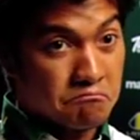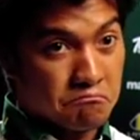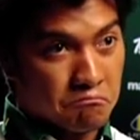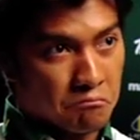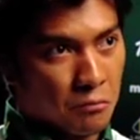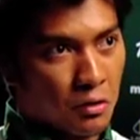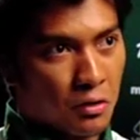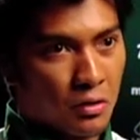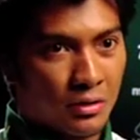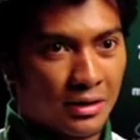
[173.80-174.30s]

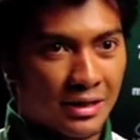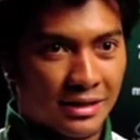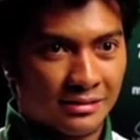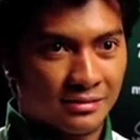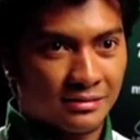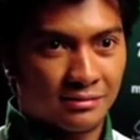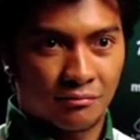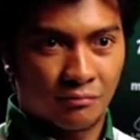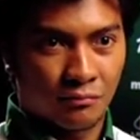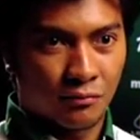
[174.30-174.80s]
more or
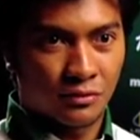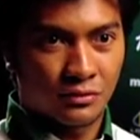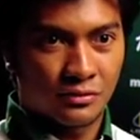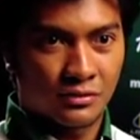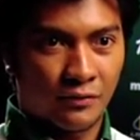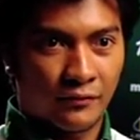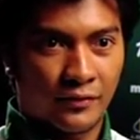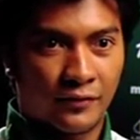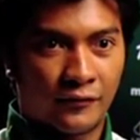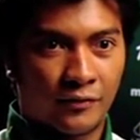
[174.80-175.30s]
less,
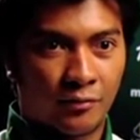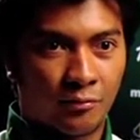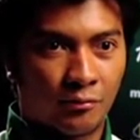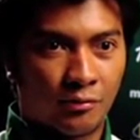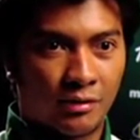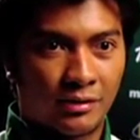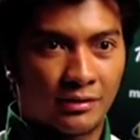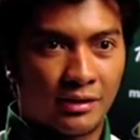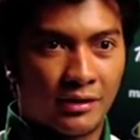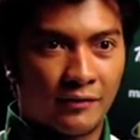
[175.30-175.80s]
most of the Formula
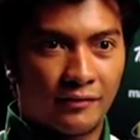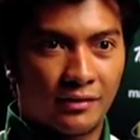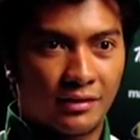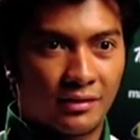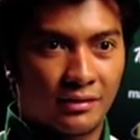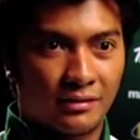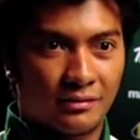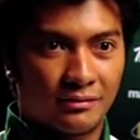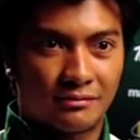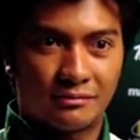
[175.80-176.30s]
1
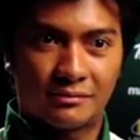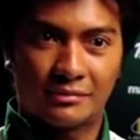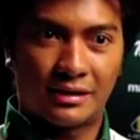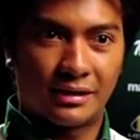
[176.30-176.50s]
driver